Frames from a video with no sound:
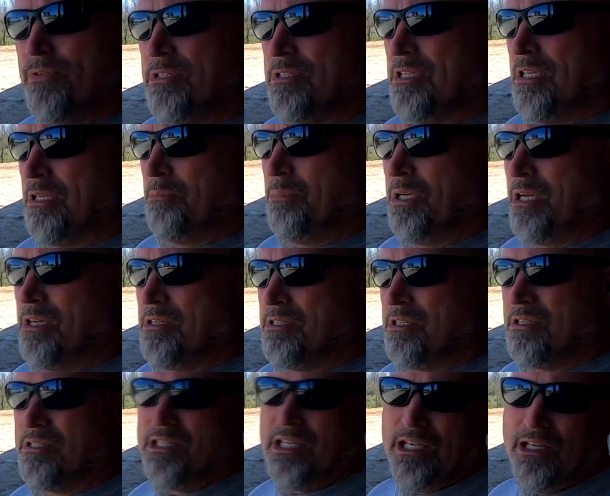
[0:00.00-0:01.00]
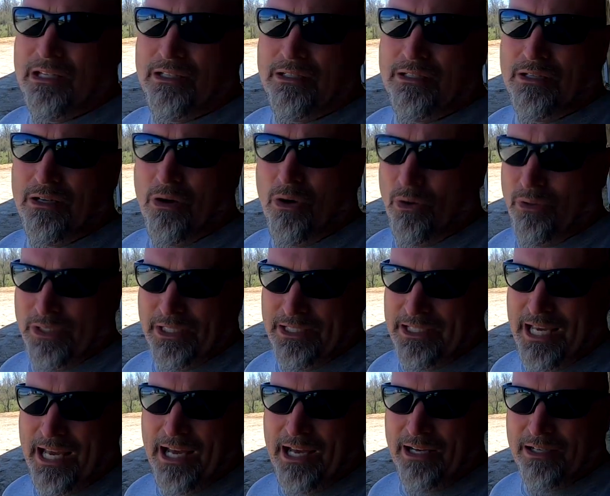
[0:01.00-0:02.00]
seed because it said on the
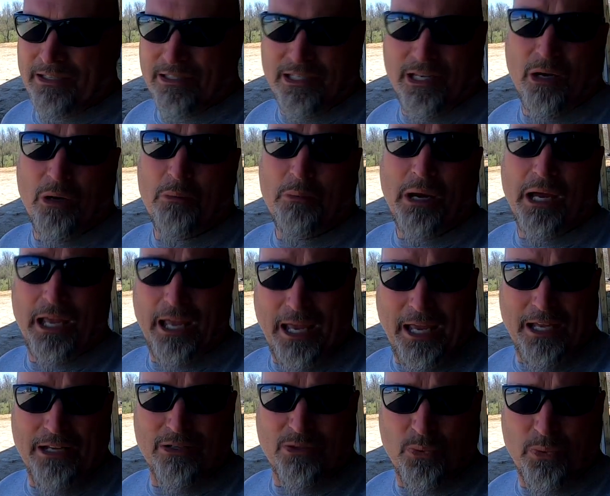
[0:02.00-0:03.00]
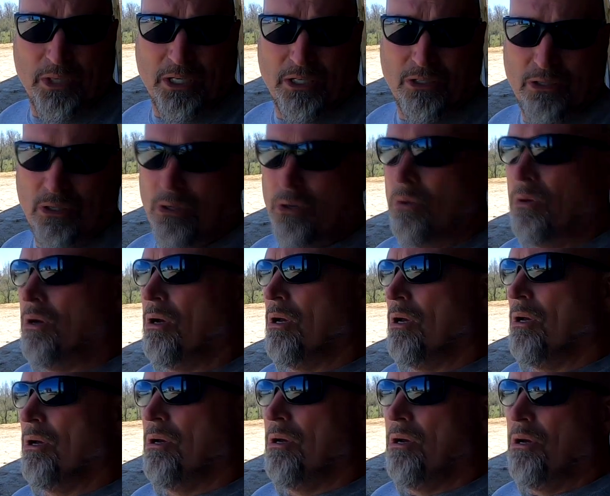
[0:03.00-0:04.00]
tag sell by 822
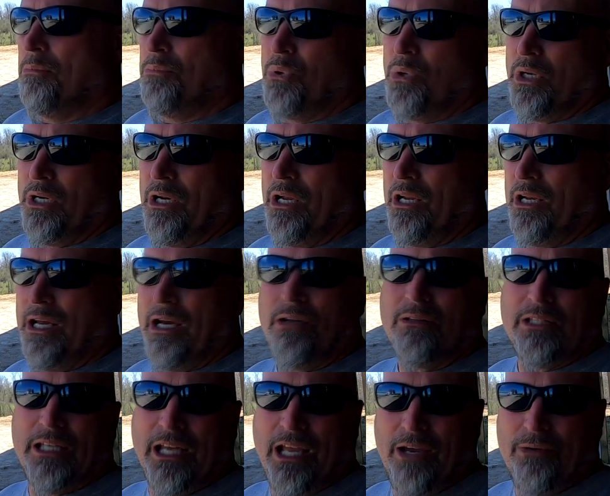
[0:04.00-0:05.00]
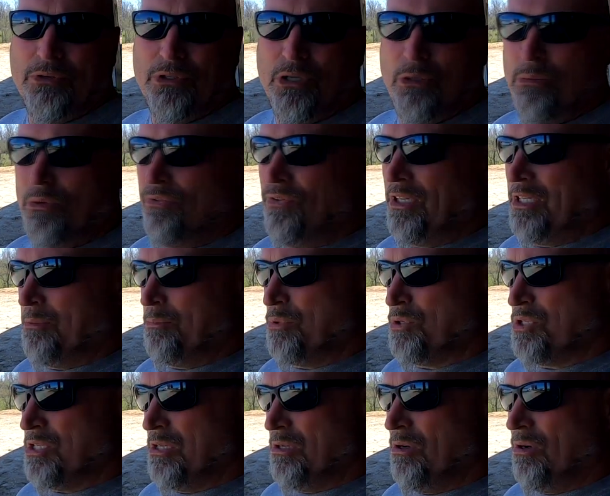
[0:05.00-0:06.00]
pointed that out they gave it to me
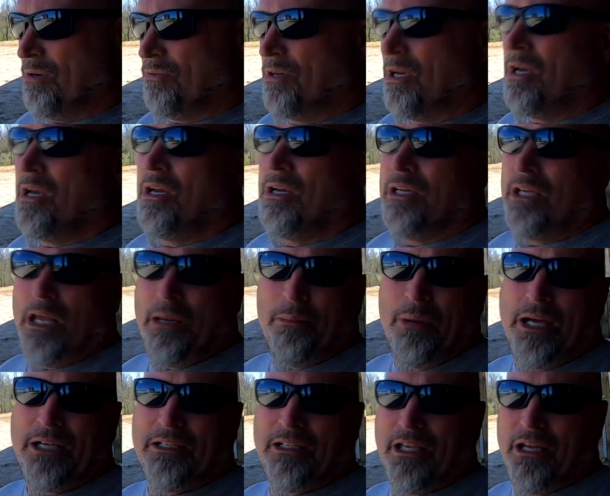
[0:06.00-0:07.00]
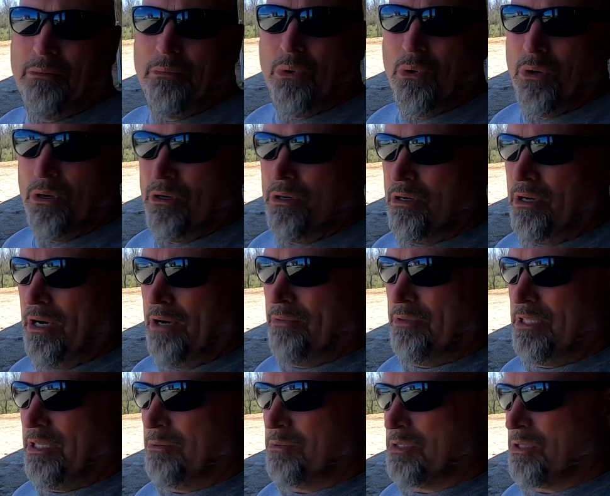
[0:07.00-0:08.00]
50% off came back to get more
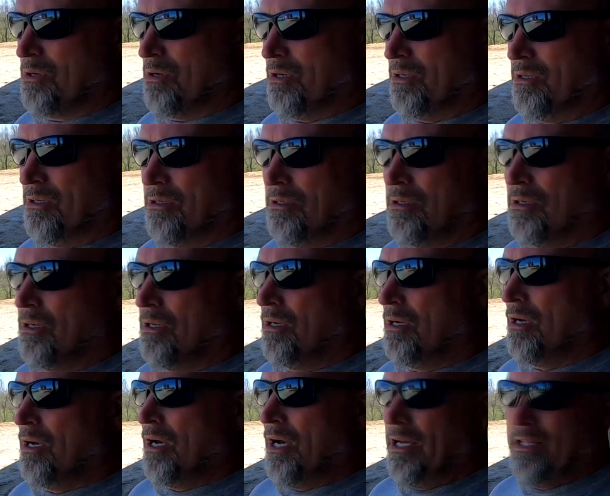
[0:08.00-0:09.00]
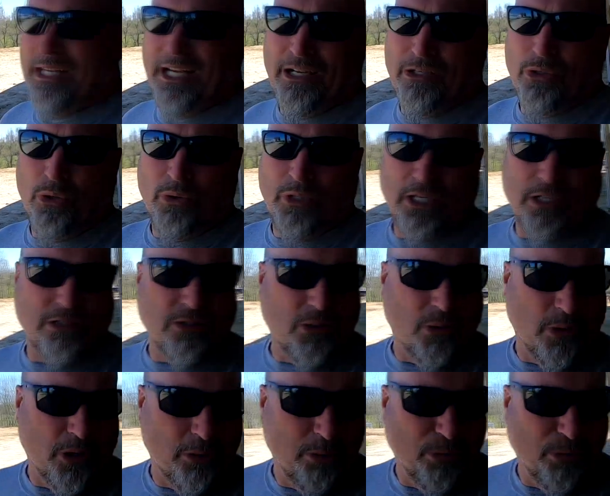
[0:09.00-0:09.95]
everything was gone i think i told that story